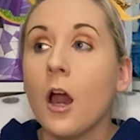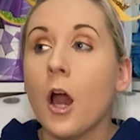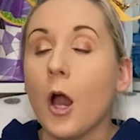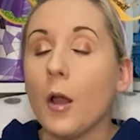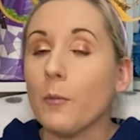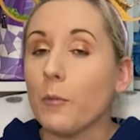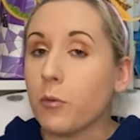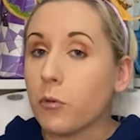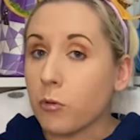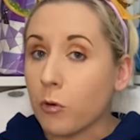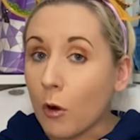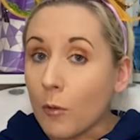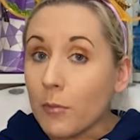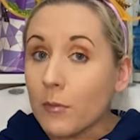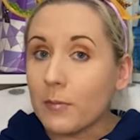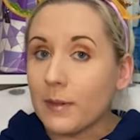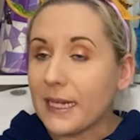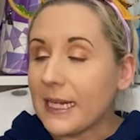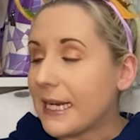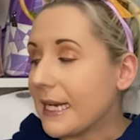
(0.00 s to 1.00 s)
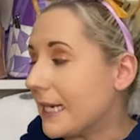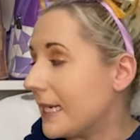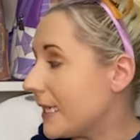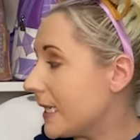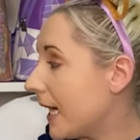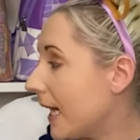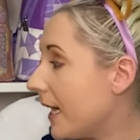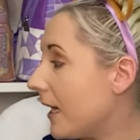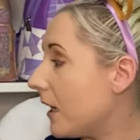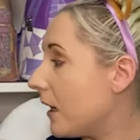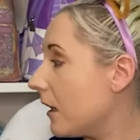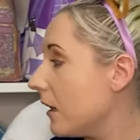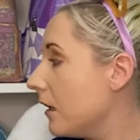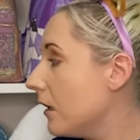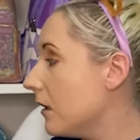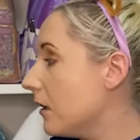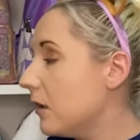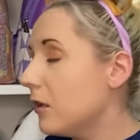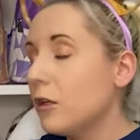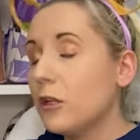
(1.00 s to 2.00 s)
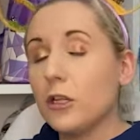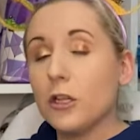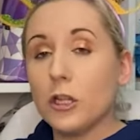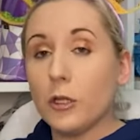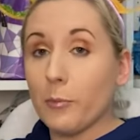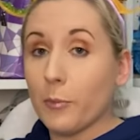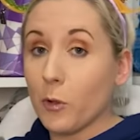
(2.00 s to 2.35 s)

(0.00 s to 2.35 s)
I'm probably going to take the